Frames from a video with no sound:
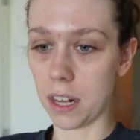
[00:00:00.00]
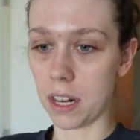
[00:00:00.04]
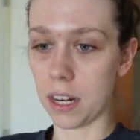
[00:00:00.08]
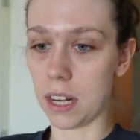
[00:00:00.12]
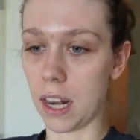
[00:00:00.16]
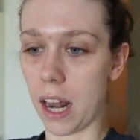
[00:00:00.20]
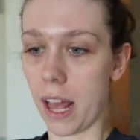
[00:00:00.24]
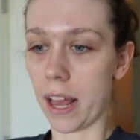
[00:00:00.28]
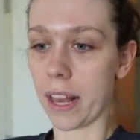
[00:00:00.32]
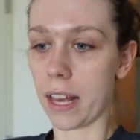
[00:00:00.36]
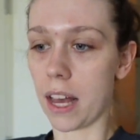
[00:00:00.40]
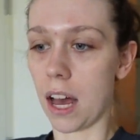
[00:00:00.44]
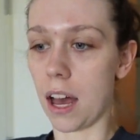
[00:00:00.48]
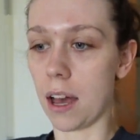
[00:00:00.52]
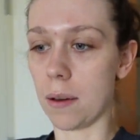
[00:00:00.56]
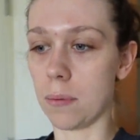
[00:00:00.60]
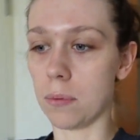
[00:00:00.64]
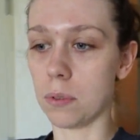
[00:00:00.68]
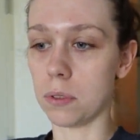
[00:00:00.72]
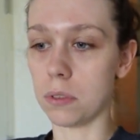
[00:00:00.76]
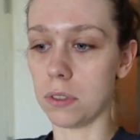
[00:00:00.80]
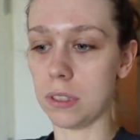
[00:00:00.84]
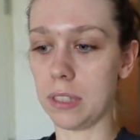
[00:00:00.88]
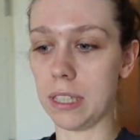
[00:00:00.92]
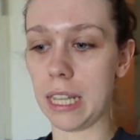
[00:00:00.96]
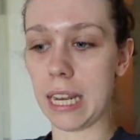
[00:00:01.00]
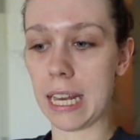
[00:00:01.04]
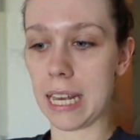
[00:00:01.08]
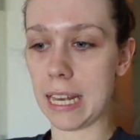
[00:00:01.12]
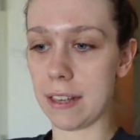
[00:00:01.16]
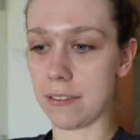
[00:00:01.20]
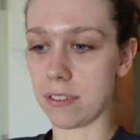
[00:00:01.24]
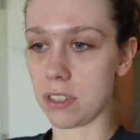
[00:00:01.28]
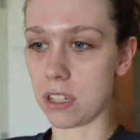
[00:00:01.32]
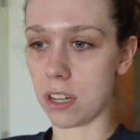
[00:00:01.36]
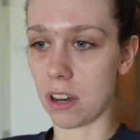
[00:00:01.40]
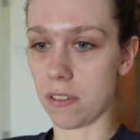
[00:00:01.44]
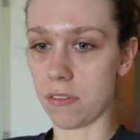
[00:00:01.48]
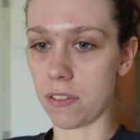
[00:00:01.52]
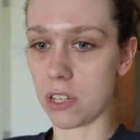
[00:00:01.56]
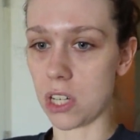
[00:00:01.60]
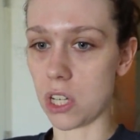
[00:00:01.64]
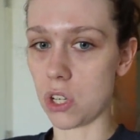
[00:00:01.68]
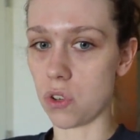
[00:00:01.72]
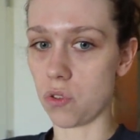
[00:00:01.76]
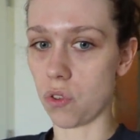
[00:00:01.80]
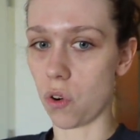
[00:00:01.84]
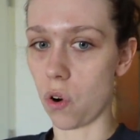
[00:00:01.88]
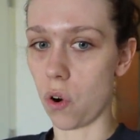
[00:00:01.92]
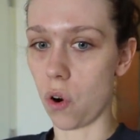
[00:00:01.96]
Like, I will leave stuff in a
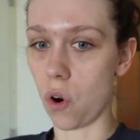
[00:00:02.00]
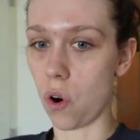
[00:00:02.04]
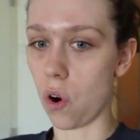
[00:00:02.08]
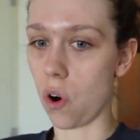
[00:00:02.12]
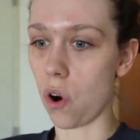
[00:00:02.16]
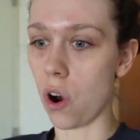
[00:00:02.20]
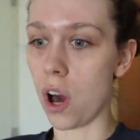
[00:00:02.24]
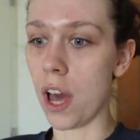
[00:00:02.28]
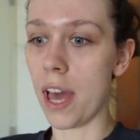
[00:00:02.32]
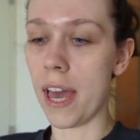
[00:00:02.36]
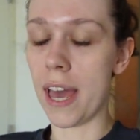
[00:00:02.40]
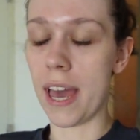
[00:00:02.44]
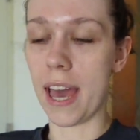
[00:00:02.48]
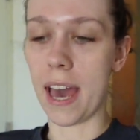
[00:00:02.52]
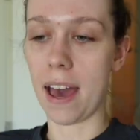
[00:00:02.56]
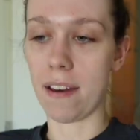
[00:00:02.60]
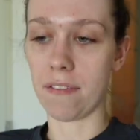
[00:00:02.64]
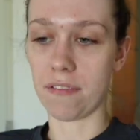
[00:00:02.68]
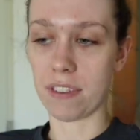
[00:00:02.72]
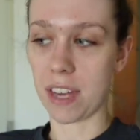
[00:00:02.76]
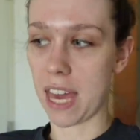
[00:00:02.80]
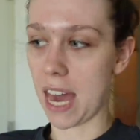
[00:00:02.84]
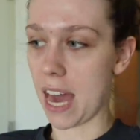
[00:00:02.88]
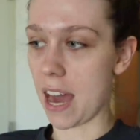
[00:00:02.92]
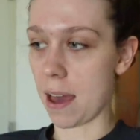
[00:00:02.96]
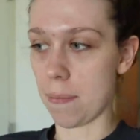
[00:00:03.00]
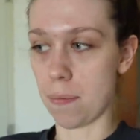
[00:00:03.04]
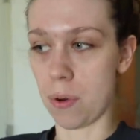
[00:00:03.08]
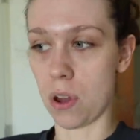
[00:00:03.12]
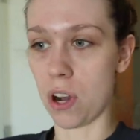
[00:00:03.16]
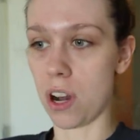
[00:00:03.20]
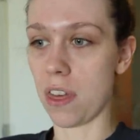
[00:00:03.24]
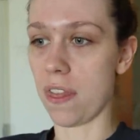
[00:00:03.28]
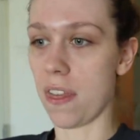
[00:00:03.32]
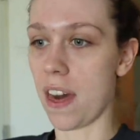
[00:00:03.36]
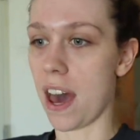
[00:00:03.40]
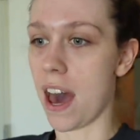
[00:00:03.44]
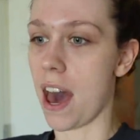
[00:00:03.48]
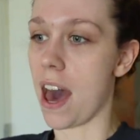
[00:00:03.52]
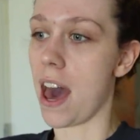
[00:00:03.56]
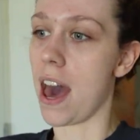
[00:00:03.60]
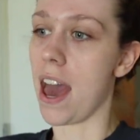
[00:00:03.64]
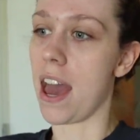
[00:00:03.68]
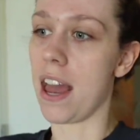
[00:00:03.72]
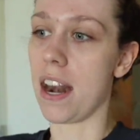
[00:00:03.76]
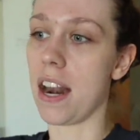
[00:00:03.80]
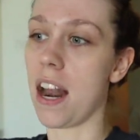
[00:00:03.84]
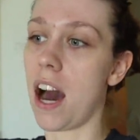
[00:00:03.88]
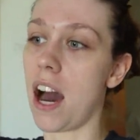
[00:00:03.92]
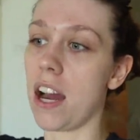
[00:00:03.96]
drawer and forget I put it there,
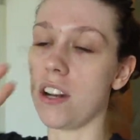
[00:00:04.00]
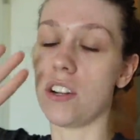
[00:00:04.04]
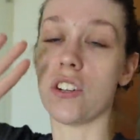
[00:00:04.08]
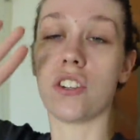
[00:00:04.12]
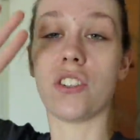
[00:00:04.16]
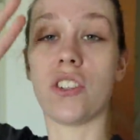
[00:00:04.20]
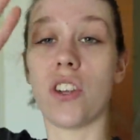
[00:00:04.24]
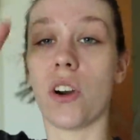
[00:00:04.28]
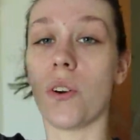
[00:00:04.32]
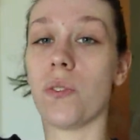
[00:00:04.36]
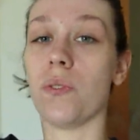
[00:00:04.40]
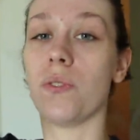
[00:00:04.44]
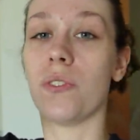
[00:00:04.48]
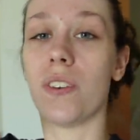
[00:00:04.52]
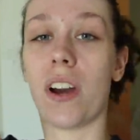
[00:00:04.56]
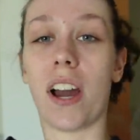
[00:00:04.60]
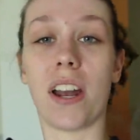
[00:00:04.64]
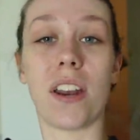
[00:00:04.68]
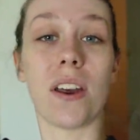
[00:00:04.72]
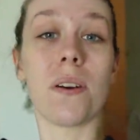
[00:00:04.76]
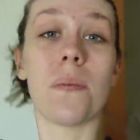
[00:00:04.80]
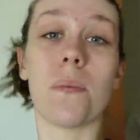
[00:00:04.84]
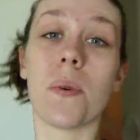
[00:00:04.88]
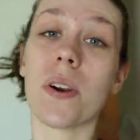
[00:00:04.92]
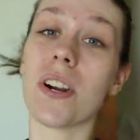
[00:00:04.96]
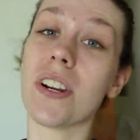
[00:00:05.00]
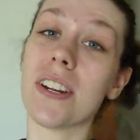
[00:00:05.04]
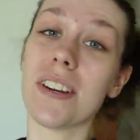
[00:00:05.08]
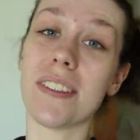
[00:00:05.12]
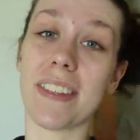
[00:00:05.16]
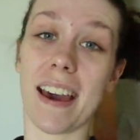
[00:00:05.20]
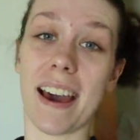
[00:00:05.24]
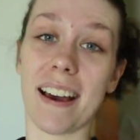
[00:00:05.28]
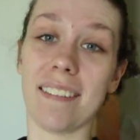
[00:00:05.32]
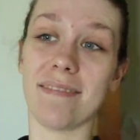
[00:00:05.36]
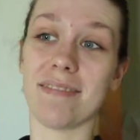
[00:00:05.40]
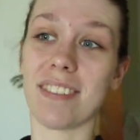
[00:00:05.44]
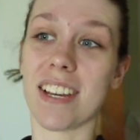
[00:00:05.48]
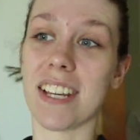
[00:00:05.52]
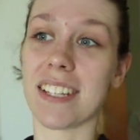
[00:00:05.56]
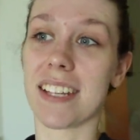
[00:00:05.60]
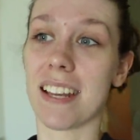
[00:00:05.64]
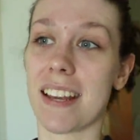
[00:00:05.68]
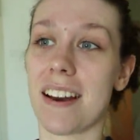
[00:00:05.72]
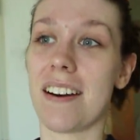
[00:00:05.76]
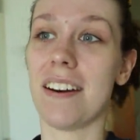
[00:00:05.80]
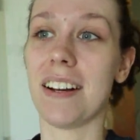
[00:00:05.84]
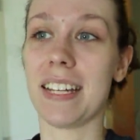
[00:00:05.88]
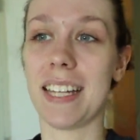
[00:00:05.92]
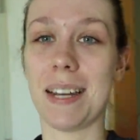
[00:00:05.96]
and I don't want to do that because I
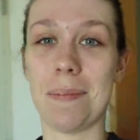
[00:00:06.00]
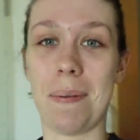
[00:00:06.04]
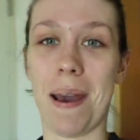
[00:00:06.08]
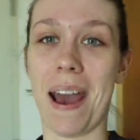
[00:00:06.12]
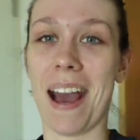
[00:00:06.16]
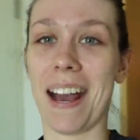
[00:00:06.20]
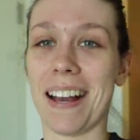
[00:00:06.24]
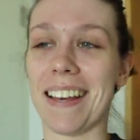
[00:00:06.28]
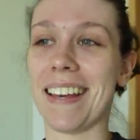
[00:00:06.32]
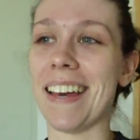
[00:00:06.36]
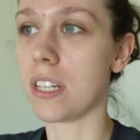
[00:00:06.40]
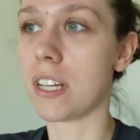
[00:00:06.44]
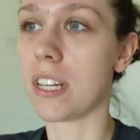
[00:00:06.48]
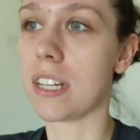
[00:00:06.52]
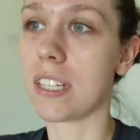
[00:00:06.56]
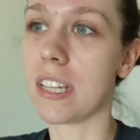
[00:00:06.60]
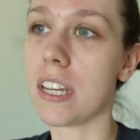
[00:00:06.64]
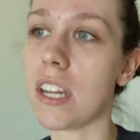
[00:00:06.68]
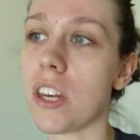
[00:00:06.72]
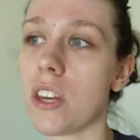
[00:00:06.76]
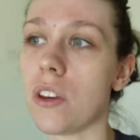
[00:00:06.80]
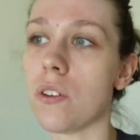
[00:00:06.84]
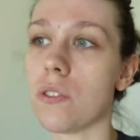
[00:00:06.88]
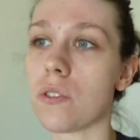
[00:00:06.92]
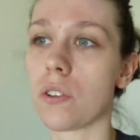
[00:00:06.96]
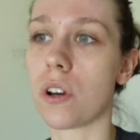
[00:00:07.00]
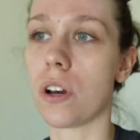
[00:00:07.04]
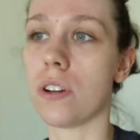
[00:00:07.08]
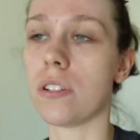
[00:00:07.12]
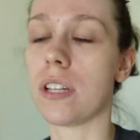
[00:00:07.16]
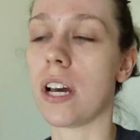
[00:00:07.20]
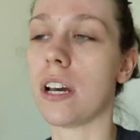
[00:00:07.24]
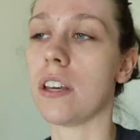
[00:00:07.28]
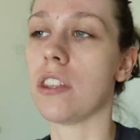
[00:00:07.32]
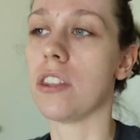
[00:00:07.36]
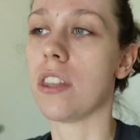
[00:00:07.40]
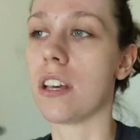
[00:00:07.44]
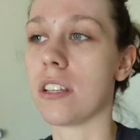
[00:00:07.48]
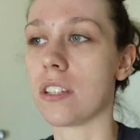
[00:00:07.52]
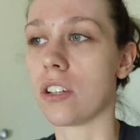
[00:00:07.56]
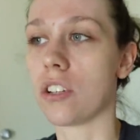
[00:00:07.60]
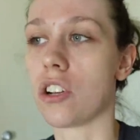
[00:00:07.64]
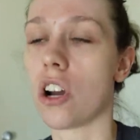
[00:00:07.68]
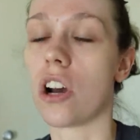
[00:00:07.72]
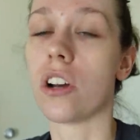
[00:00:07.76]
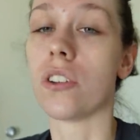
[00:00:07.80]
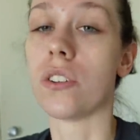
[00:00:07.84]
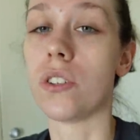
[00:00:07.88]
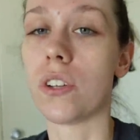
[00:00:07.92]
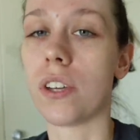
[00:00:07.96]
can't get it back. Because in a usual hotel, there's a
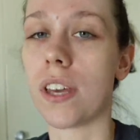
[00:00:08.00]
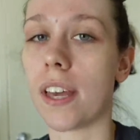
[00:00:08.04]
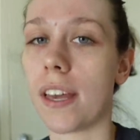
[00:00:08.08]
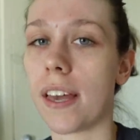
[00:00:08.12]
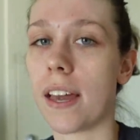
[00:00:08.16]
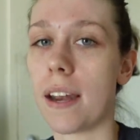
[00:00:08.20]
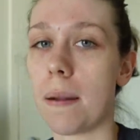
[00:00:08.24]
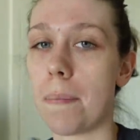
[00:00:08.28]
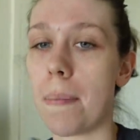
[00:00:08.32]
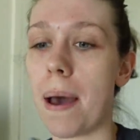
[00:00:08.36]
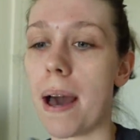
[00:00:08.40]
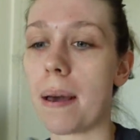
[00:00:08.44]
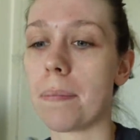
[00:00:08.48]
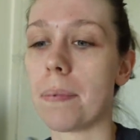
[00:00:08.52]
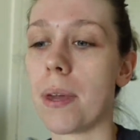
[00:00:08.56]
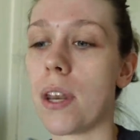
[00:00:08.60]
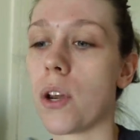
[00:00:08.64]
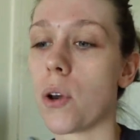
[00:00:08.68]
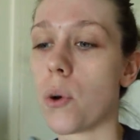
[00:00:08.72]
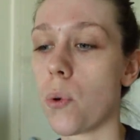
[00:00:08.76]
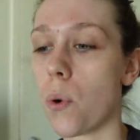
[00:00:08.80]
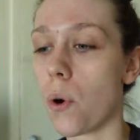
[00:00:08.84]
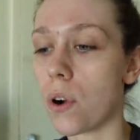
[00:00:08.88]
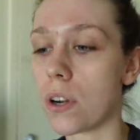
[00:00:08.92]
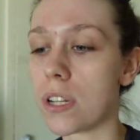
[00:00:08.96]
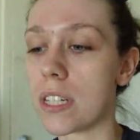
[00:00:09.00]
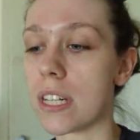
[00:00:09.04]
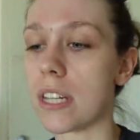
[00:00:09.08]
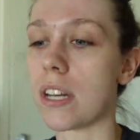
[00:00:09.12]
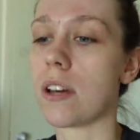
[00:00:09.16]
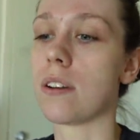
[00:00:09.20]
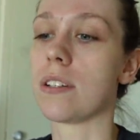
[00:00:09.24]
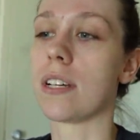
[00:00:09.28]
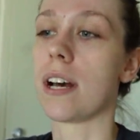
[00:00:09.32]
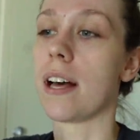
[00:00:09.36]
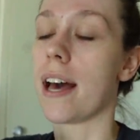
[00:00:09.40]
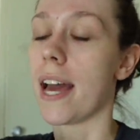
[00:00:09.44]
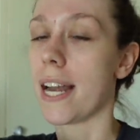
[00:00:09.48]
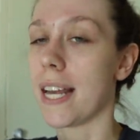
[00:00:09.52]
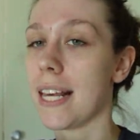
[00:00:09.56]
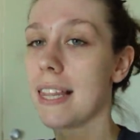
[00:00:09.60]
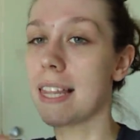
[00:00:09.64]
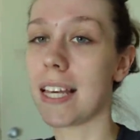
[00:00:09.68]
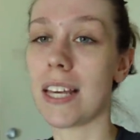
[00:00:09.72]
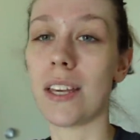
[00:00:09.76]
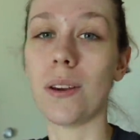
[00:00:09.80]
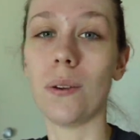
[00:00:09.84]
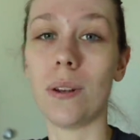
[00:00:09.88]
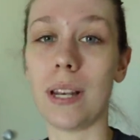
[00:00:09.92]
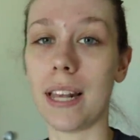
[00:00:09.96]
chance you could get it back, but in a quarantine hotel,
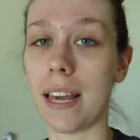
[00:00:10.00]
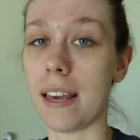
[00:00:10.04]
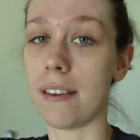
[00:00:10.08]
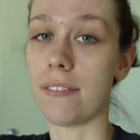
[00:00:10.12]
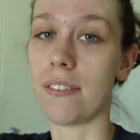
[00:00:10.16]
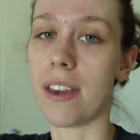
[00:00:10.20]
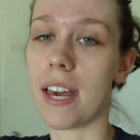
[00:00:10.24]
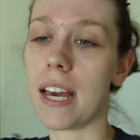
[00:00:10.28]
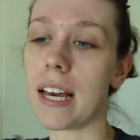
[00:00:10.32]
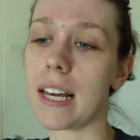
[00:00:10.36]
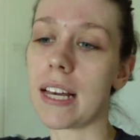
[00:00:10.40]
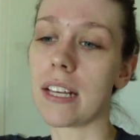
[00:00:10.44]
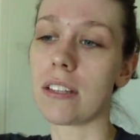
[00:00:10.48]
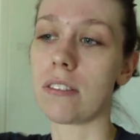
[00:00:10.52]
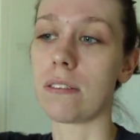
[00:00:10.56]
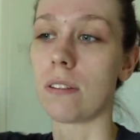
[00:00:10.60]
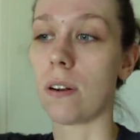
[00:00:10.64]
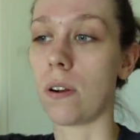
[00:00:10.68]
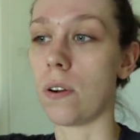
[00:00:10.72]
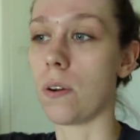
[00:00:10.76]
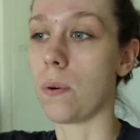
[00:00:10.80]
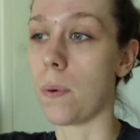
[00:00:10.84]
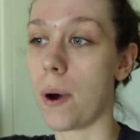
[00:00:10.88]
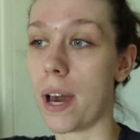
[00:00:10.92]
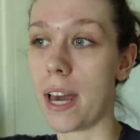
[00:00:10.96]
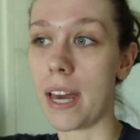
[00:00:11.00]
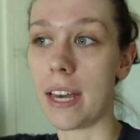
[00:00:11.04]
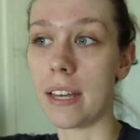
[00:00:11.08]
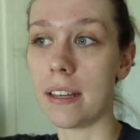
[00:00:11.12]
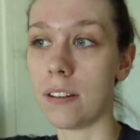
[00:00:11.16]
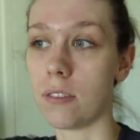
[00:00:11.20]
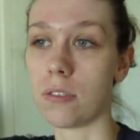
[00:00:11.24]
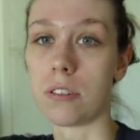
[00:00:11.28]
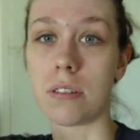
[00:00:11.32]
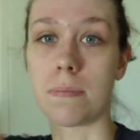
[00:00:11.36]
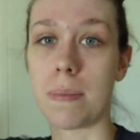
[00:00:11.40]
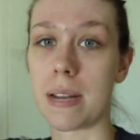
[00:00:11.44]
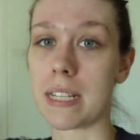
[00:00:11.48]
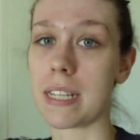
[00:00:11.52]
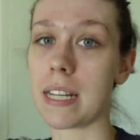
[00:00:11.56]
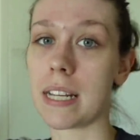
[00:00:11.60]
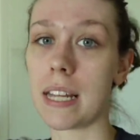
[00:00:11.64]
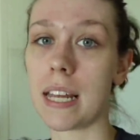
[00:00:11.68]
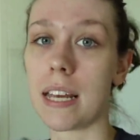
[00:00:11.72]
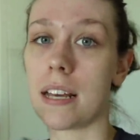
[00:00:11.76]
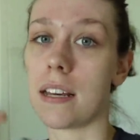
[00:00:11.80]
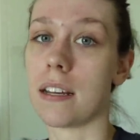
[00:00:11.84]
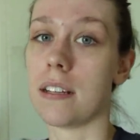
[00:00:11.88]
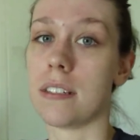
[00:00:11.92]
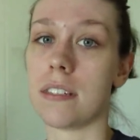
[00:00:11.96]
anything you leave here gets thrown away automatically
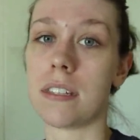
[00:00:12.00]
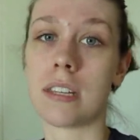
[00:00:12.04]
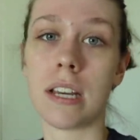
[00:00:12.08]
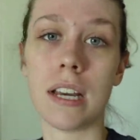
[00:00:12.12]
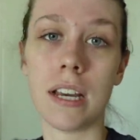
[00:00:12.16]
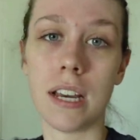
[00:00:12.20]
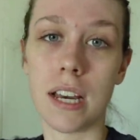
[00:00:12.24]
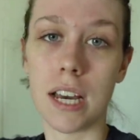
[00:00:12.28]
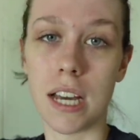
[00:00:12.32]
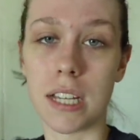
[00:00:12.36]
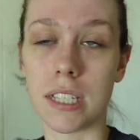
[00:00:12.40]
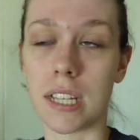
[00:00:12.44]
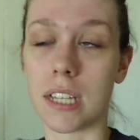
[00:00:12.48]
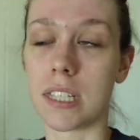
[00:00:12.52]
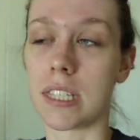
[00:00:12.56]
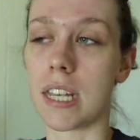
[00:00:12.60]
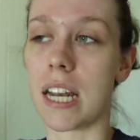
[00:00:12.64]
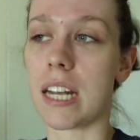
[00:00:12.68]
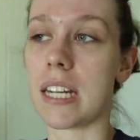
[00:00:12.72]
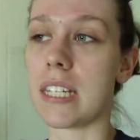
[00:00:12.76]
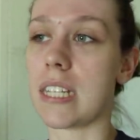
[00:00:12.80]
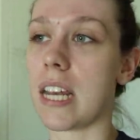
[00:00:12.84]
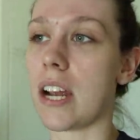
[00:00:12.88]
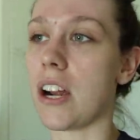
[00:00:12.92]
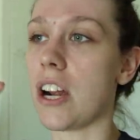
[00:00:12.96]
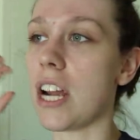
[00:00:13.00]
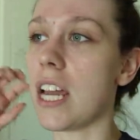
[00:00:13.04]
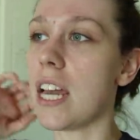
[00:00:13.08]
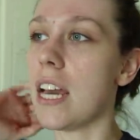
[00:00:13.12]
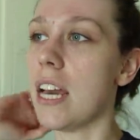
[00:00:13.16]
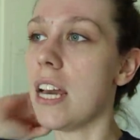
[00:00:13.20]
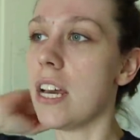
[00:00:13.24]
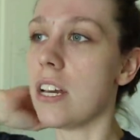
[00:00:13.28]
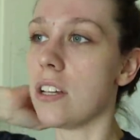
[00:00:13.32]
because it's unsanitary.